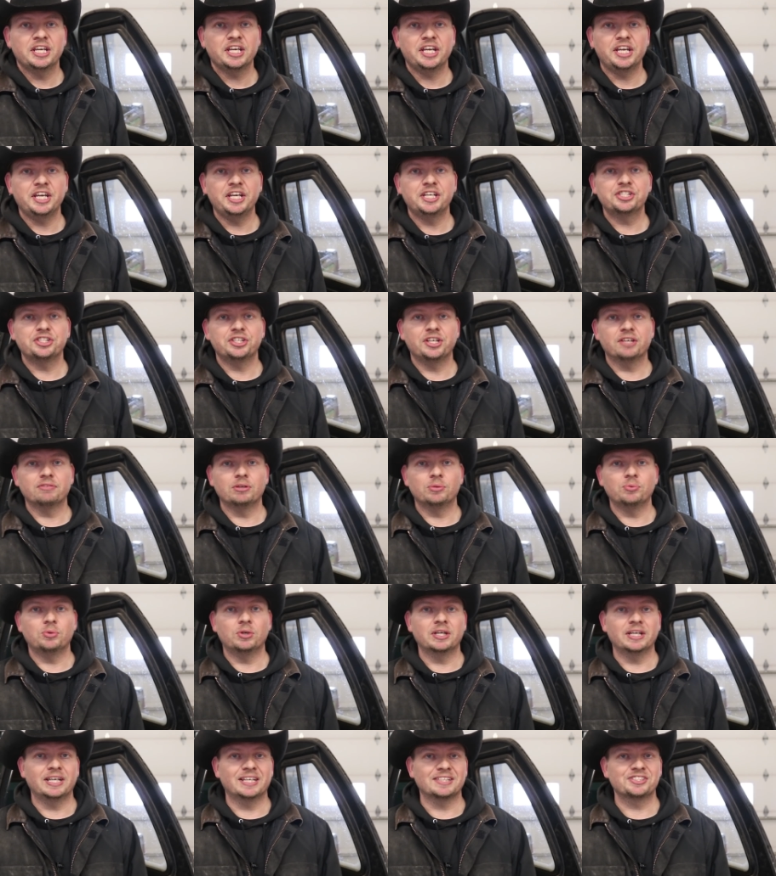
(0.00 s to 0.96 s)
Each and every
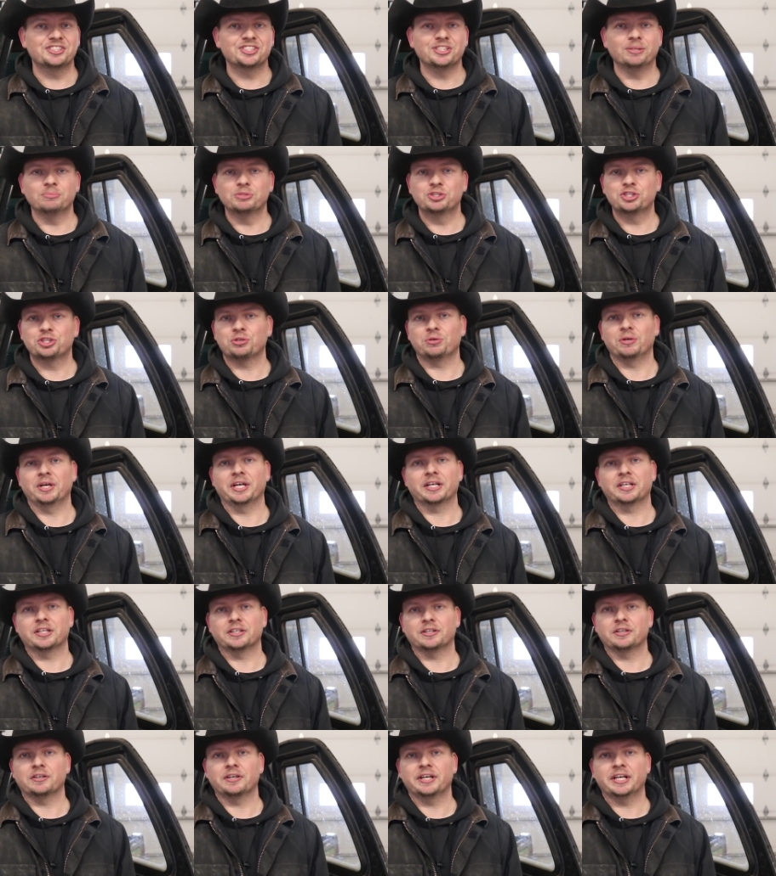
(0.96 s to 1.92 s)
one has some
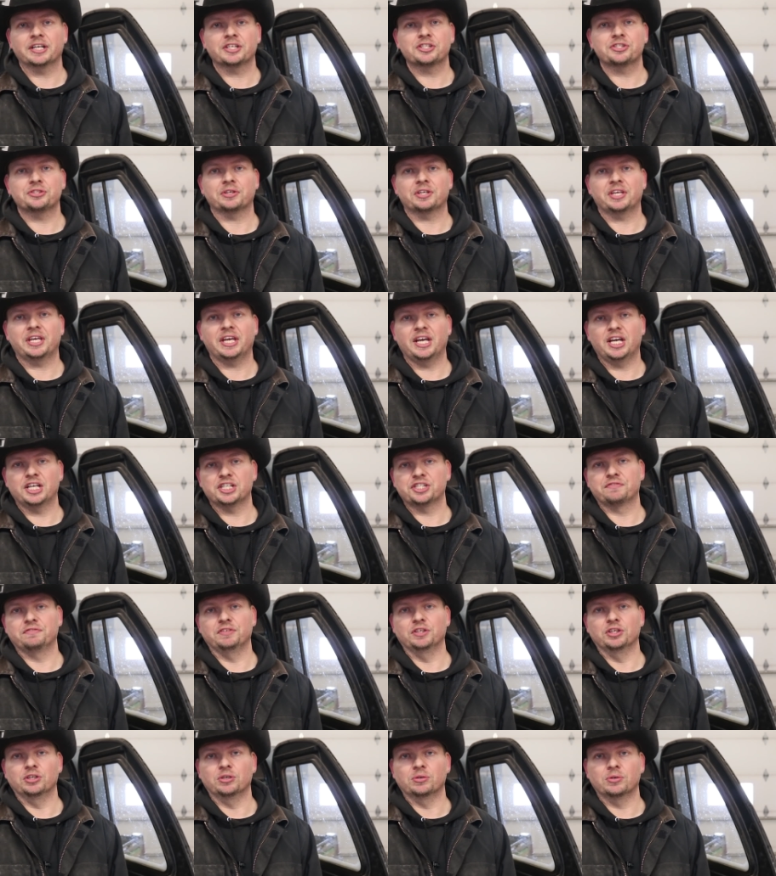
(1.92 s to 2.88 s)
trick or extra cash
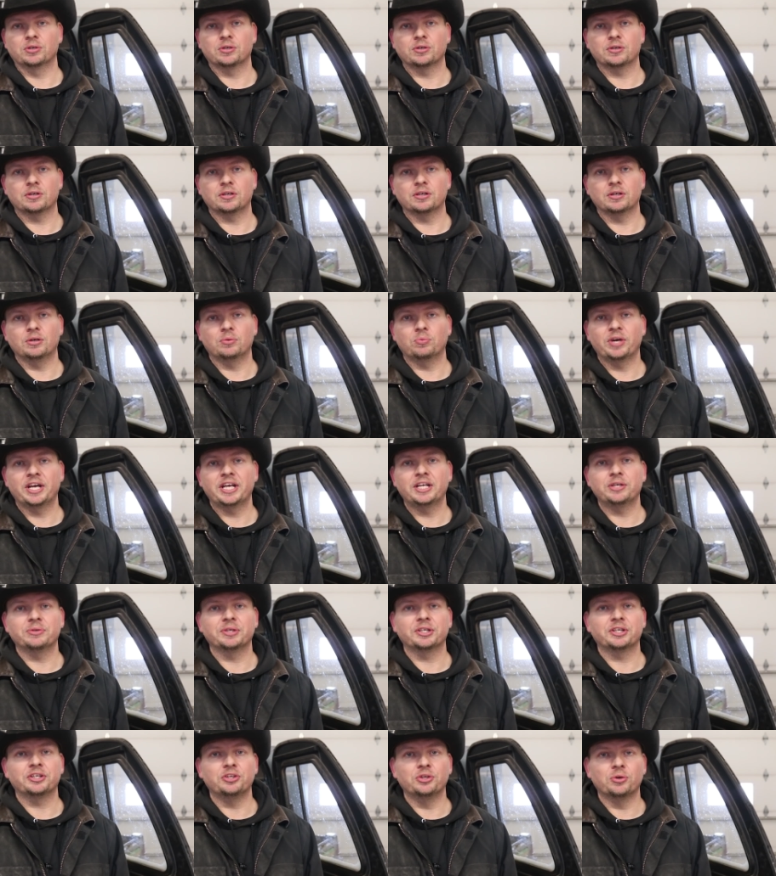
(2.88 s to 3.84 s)
flow or a way
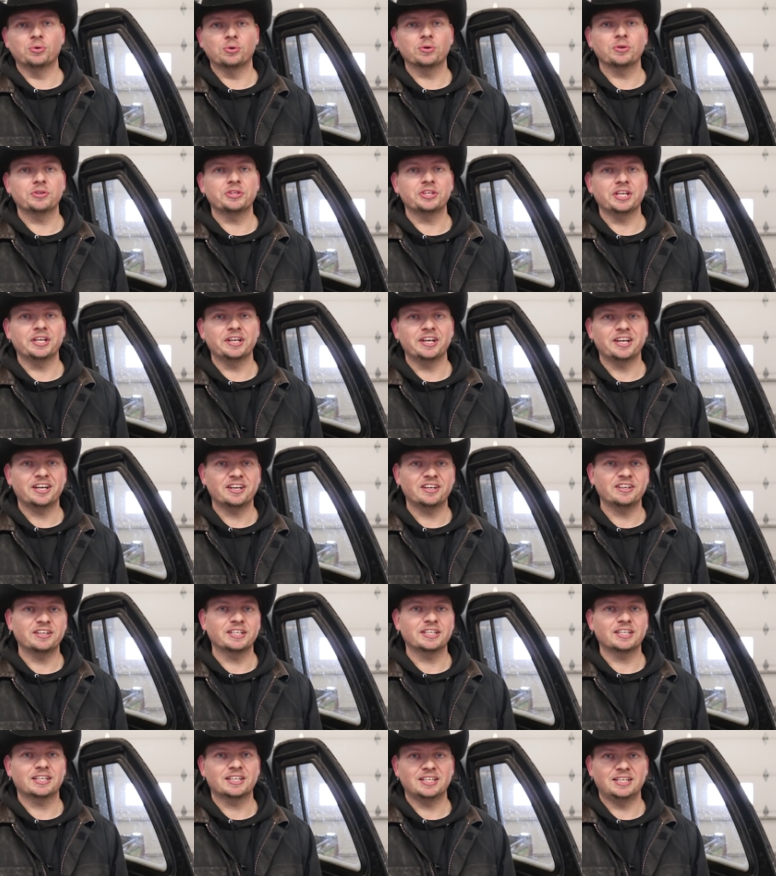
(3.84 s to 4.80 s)
to ignore the
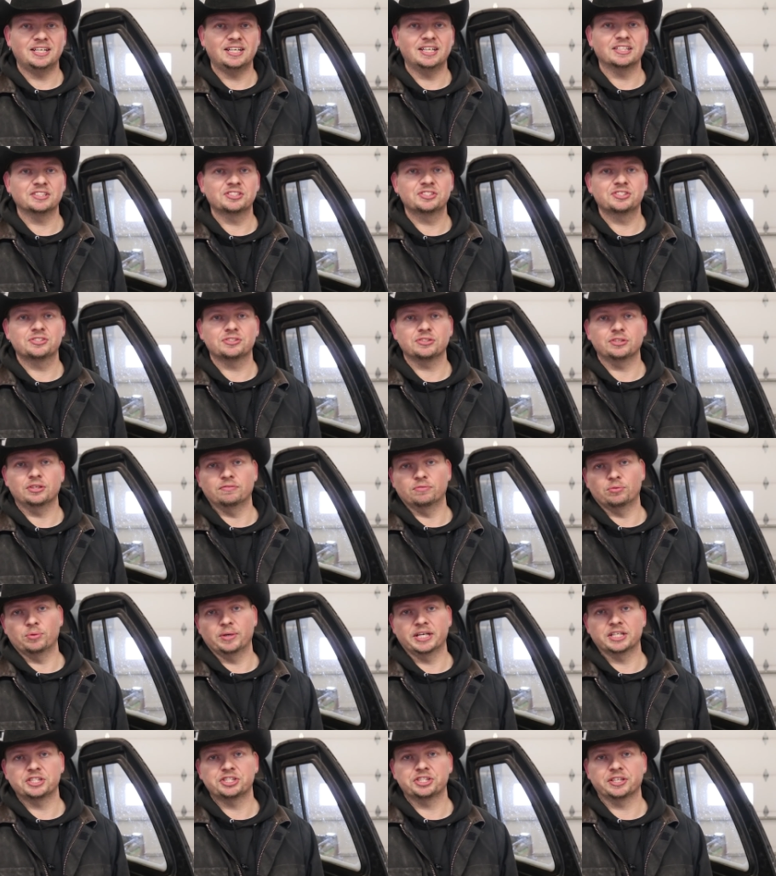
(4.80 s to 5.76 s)
inherent costs of
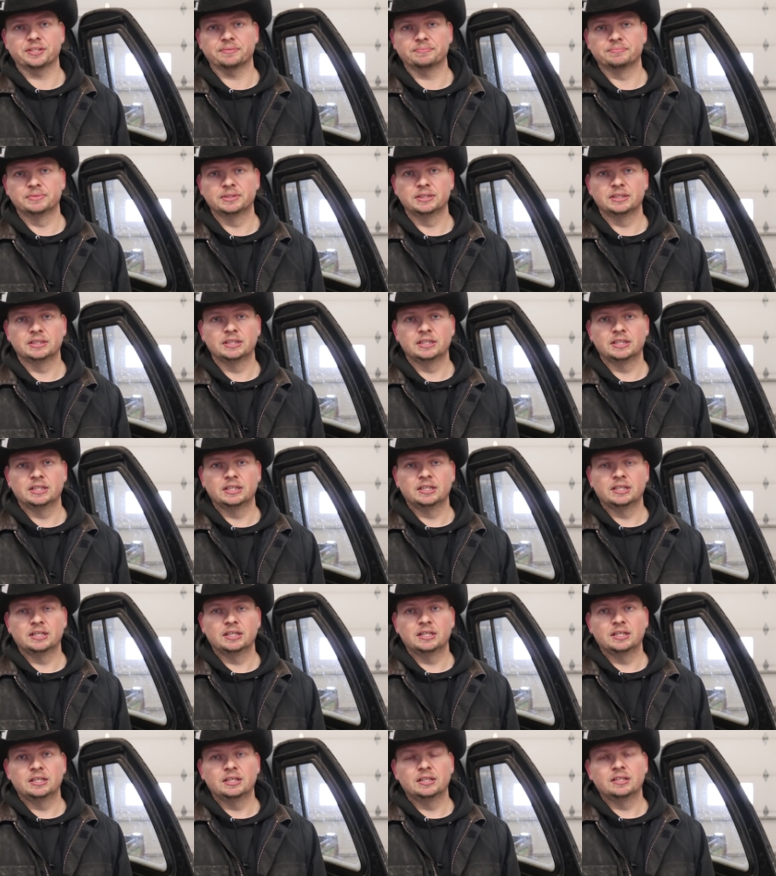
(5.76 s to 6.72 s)
ranching.
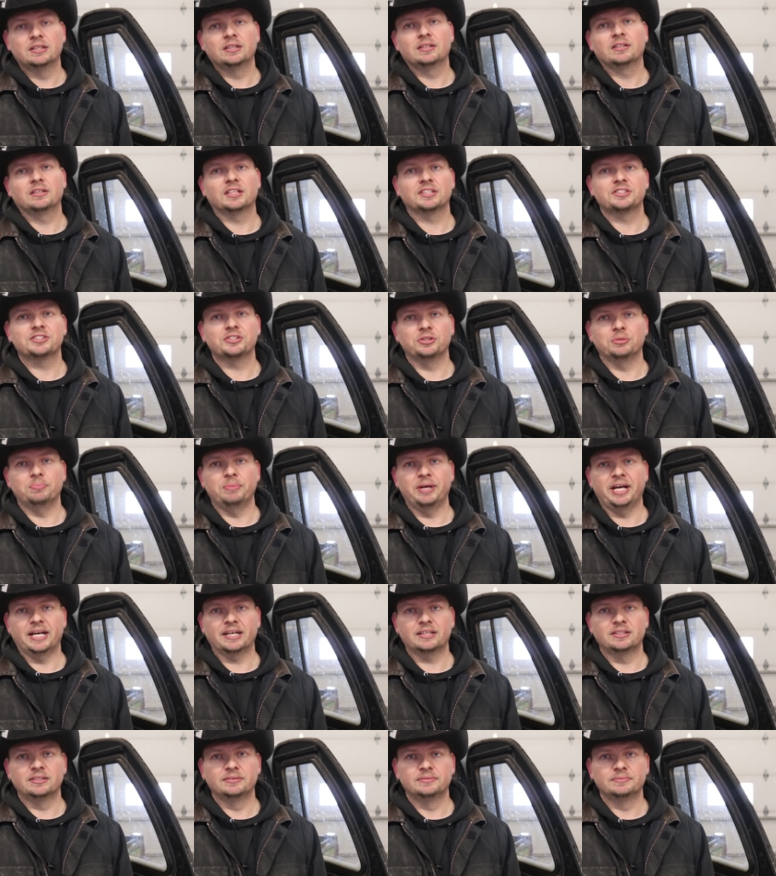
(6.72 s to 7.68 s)
Let's go
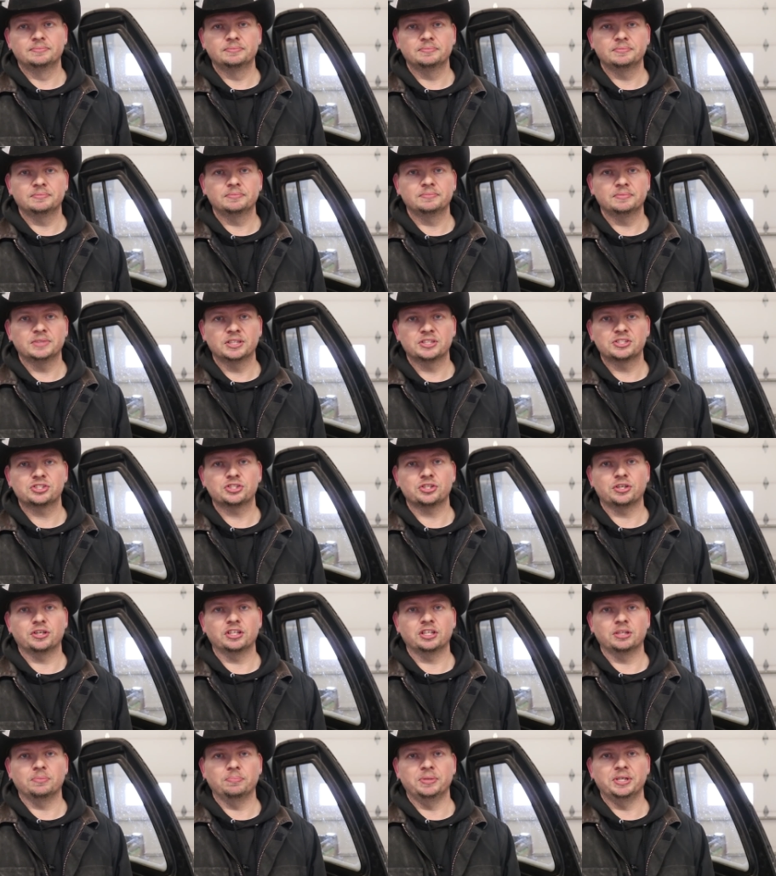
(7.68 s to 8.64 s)
back. Let's
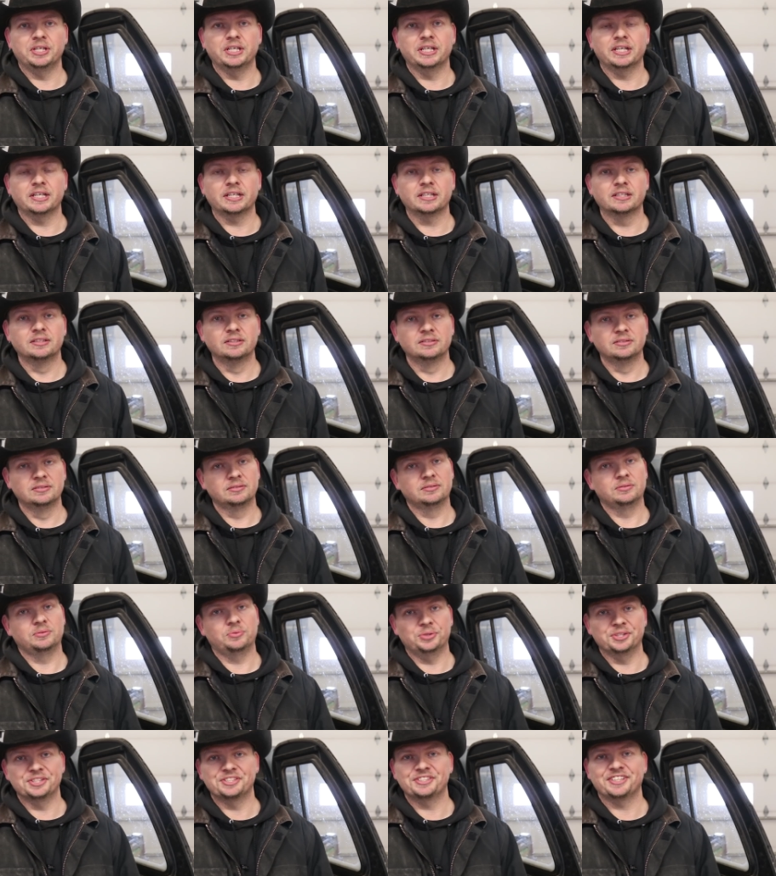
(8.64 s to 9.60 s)
start at the beginning
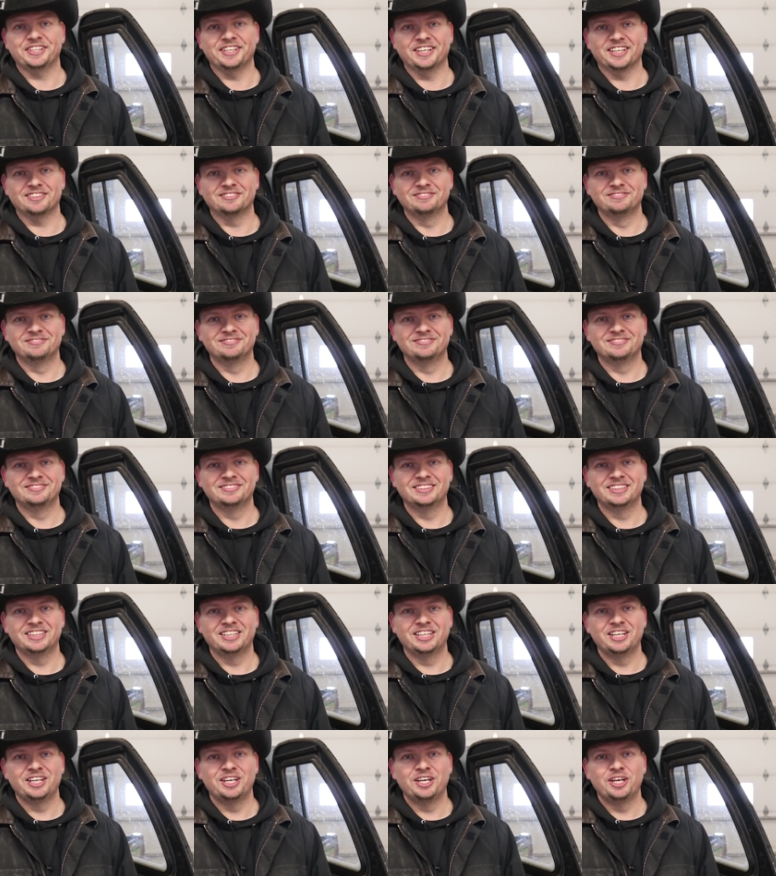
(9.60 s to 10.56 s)
once again.
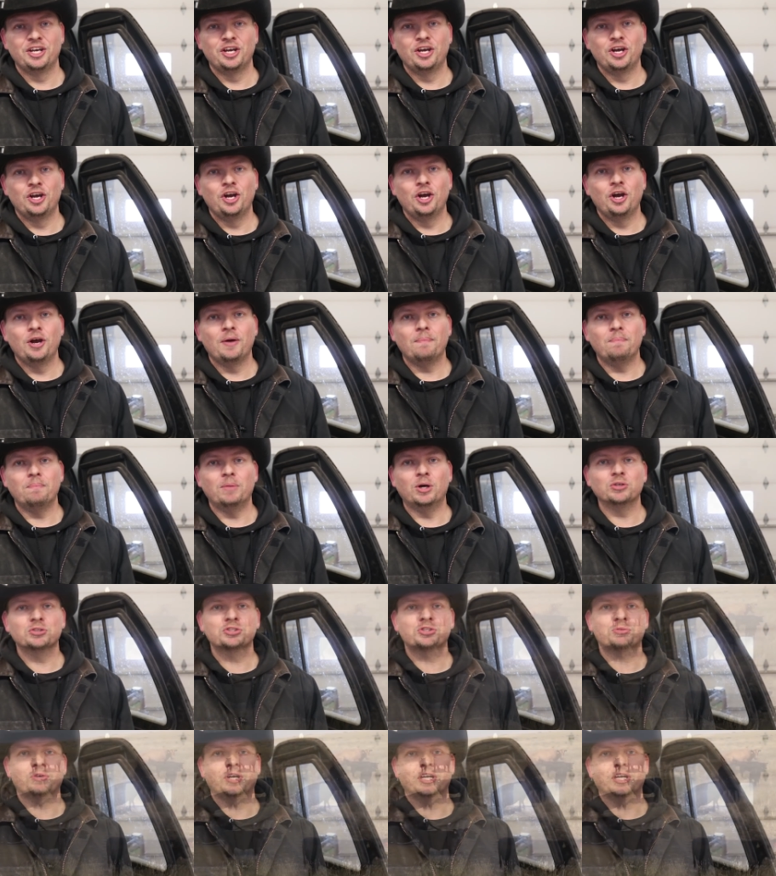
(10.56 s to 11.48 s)
Most